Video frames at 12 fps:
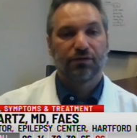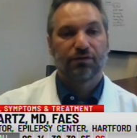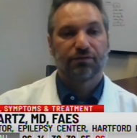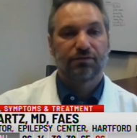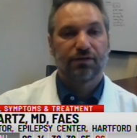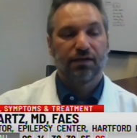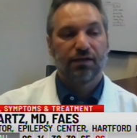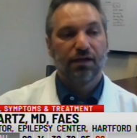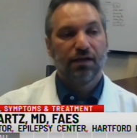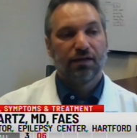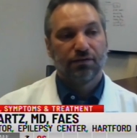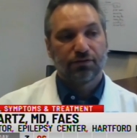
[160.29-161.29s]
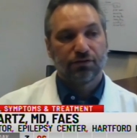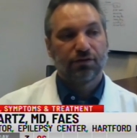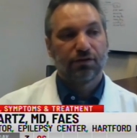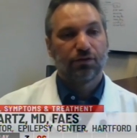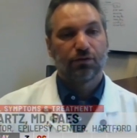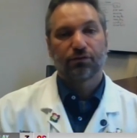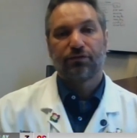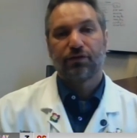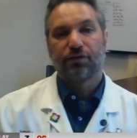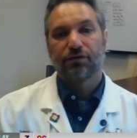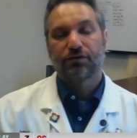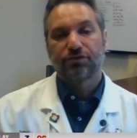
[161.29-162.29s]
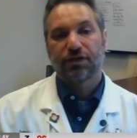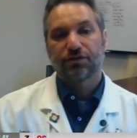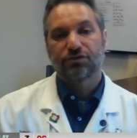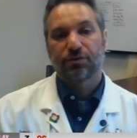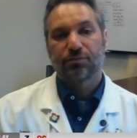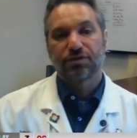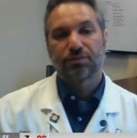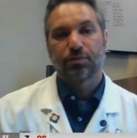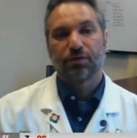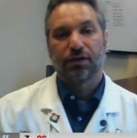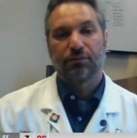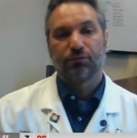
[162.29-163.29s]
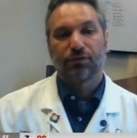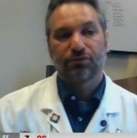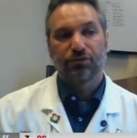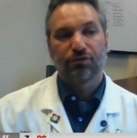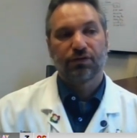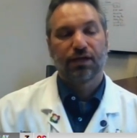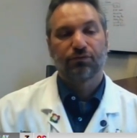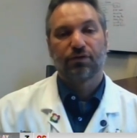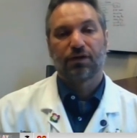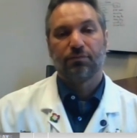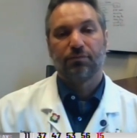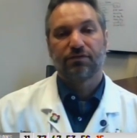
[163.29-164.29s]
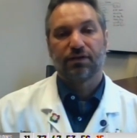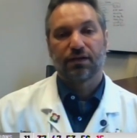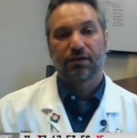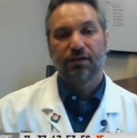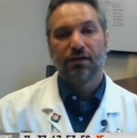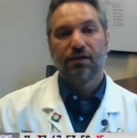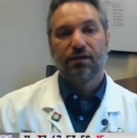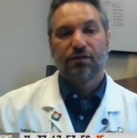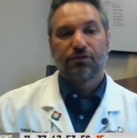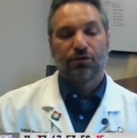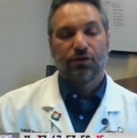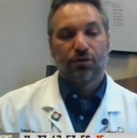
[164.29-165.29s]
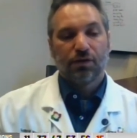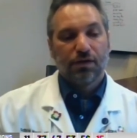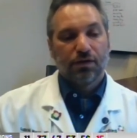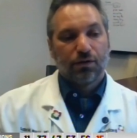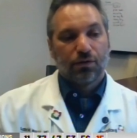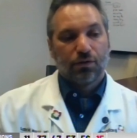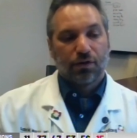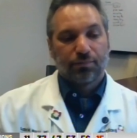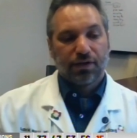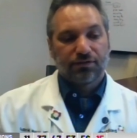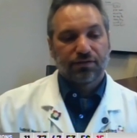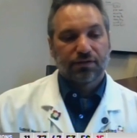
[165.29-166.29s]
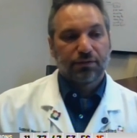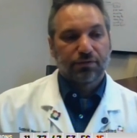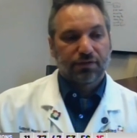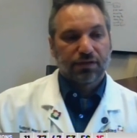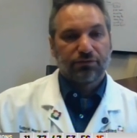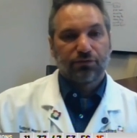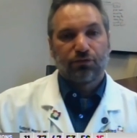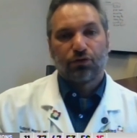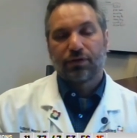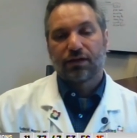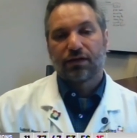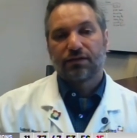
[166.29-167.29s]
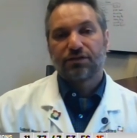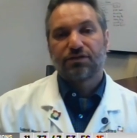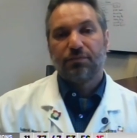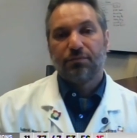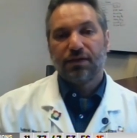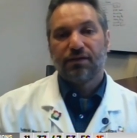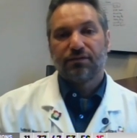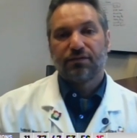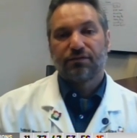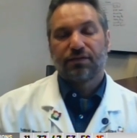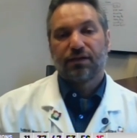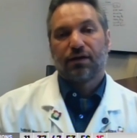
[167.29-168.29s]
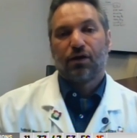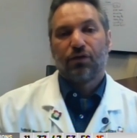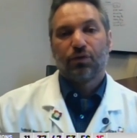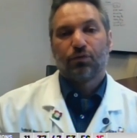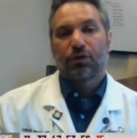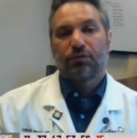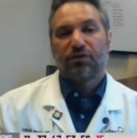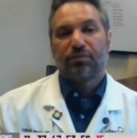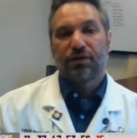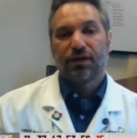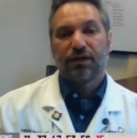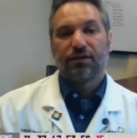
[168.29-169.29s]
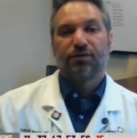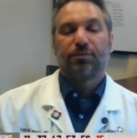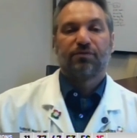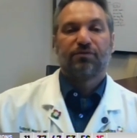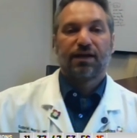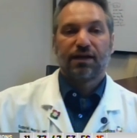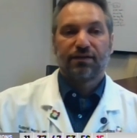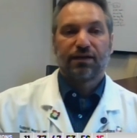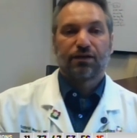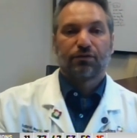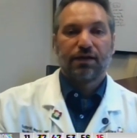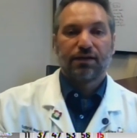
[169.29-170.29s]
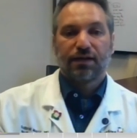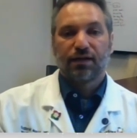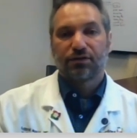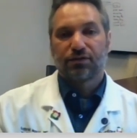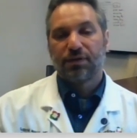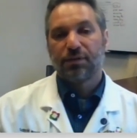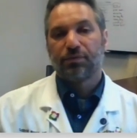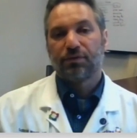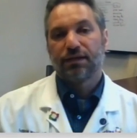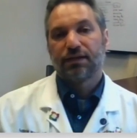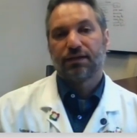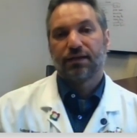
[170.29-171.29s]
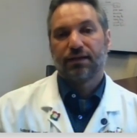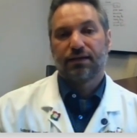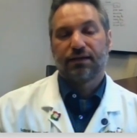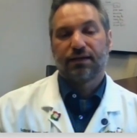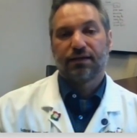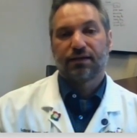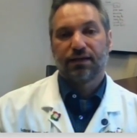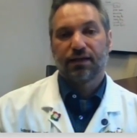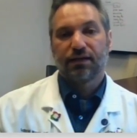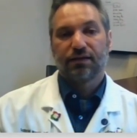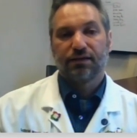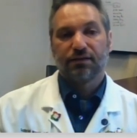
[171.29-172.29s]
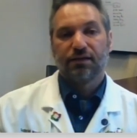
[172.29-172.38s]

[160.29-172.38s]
the state including Northfield, Cheshire, Bridgeport, and we'll soon have one in Mystic. So basically what the level four recognition means is that all the work we've put in to provide that great care to people in, in, in Connecticut,